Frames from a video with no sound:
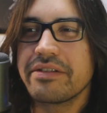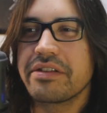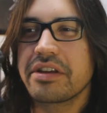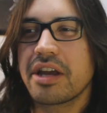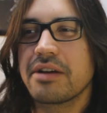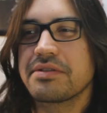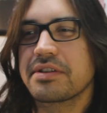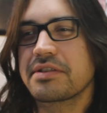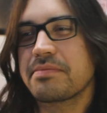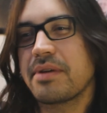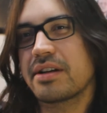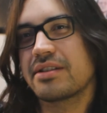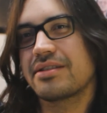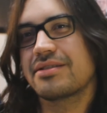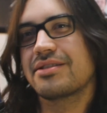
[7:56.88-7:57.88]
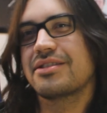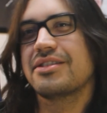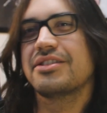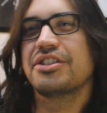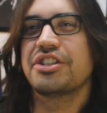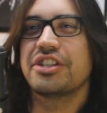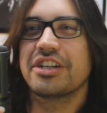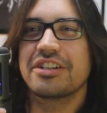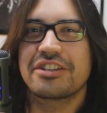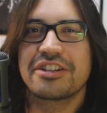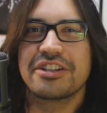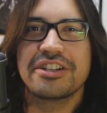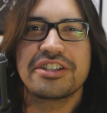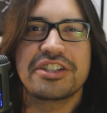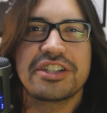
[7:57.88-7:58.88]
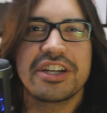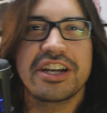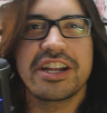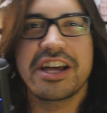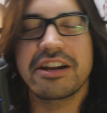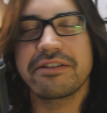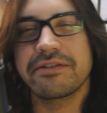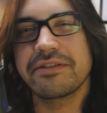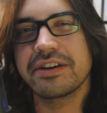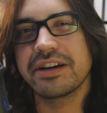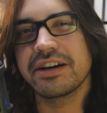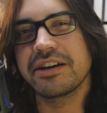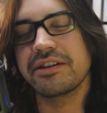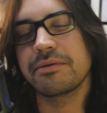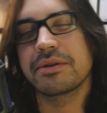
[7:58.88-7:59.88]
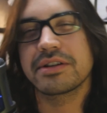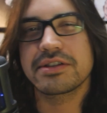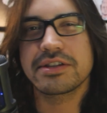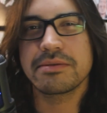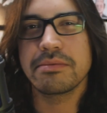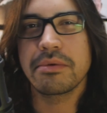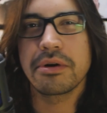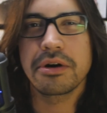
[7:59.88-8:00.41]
Everything I was expecting. Good shit. And if you want to